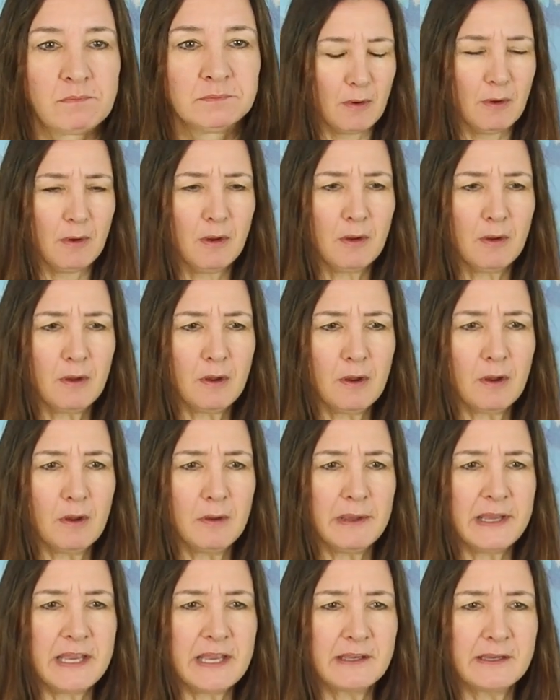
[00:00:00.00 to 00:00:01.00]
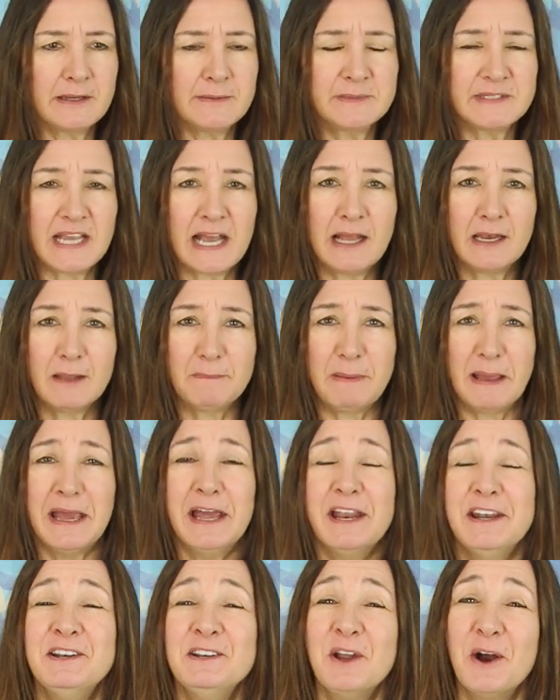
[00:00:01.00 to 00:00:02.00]
Oh, here comes a
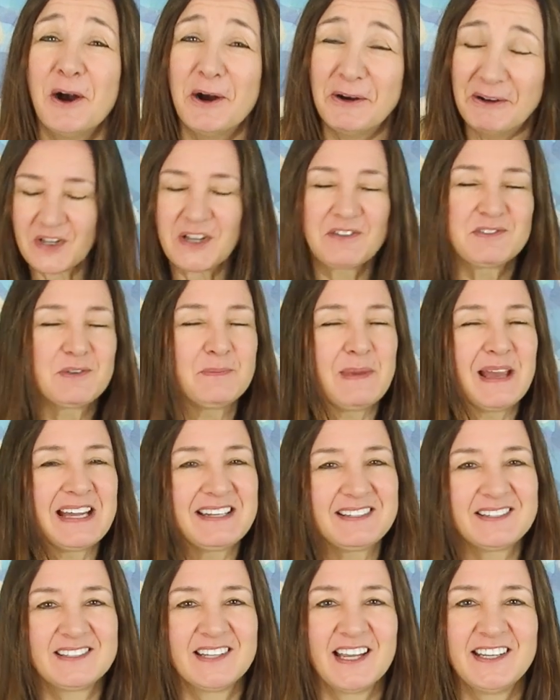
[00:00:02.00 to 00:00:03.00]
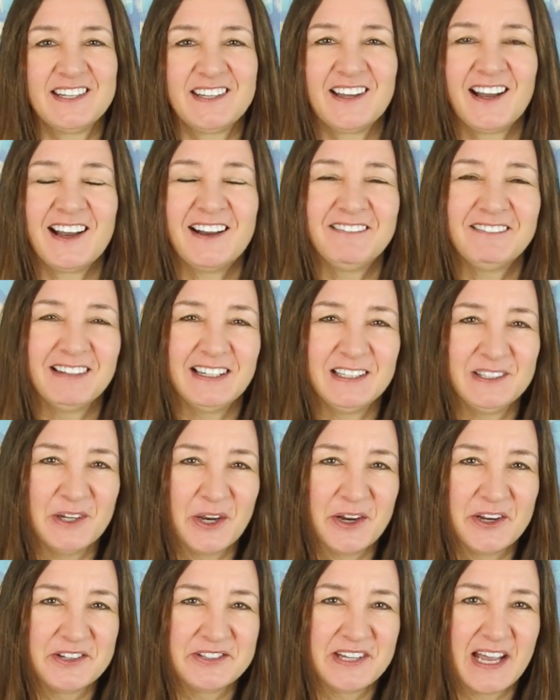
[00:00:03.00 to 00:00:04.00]
jalapeno. I was about to say, you can't really
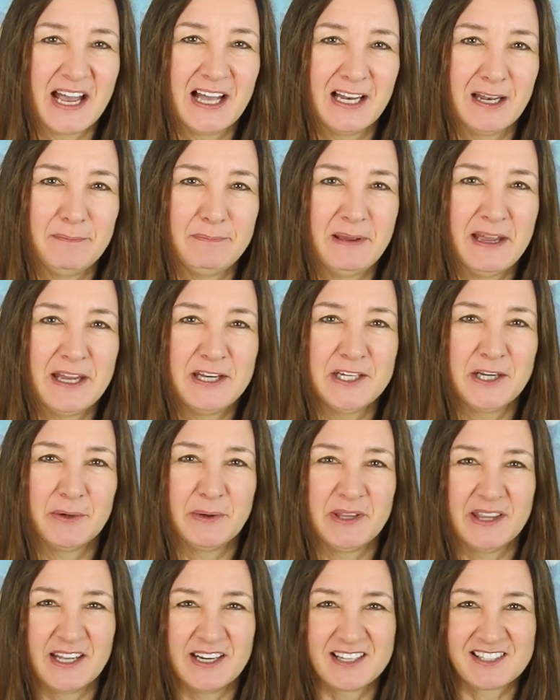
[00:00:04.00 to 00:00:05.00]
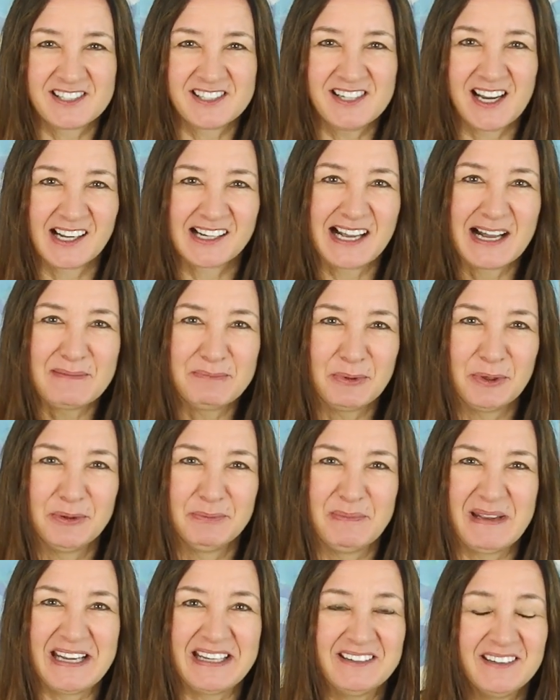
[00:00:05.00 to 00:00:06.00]
notice a jalapeno, and then it snuck up
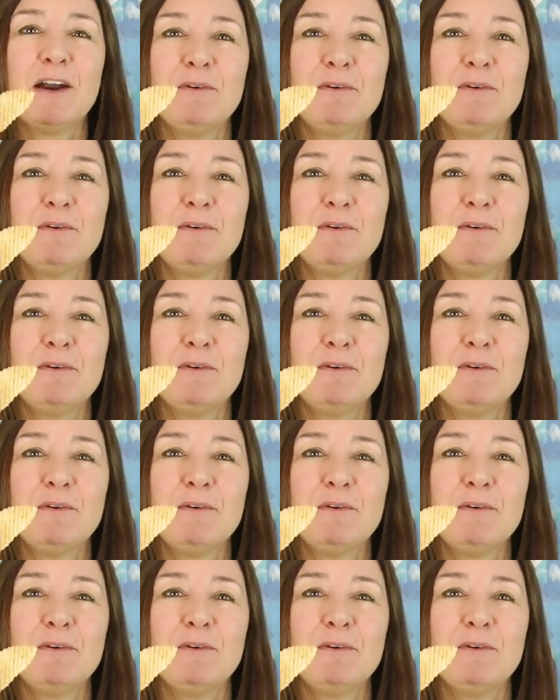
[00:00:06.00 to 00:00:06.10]
on me.